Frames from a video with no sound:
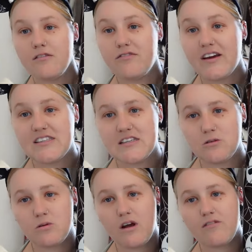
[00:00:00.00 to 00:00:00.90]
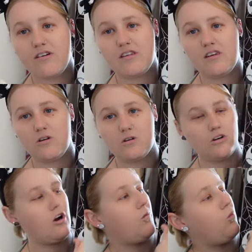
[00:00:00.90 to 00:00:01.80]
faces all over it. And then you've got
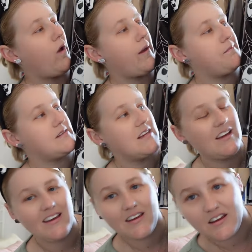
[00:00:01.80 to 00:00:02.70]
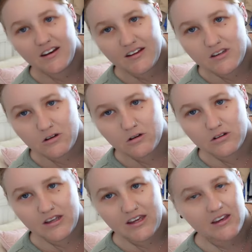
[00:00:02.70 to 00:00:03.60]
cobwebs, and then you've
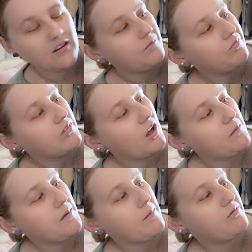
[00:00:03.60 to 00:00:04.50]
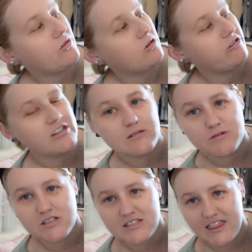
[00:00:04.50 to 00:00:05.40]
got the Nightmare Before
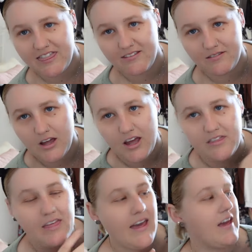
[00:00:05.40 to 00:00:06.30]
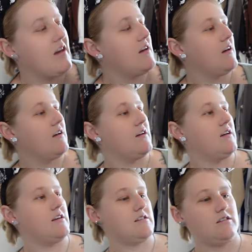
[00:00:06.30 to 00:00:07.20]
Christmas there.
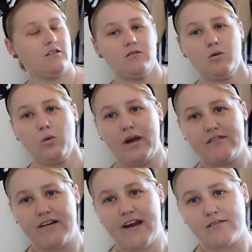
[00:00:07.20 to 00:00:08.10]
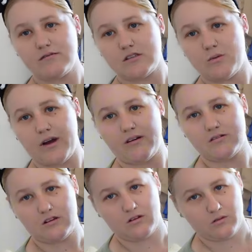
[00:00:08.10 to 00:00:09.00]
It's all the way around as well.
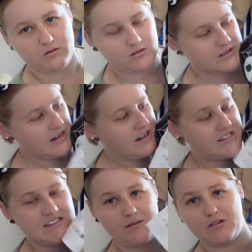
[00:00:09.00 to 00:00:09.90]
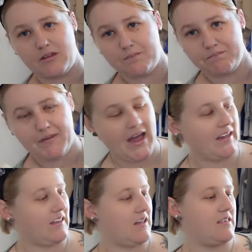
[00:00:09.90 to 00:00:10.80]
It's got exactly the same on the
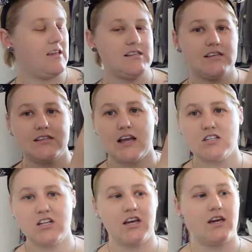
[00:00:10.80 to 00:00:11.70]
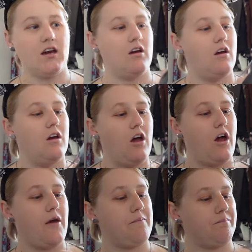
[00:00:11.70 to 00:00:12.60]
back. This is actually
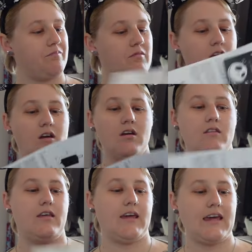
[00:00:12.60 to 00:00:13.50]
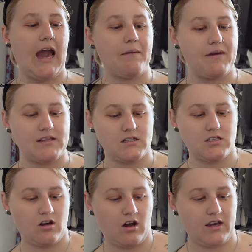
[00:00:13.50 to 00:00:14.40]
the cabin
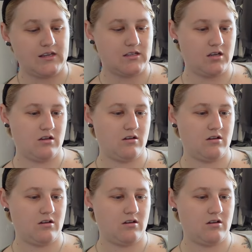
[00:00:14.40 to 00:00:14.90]
size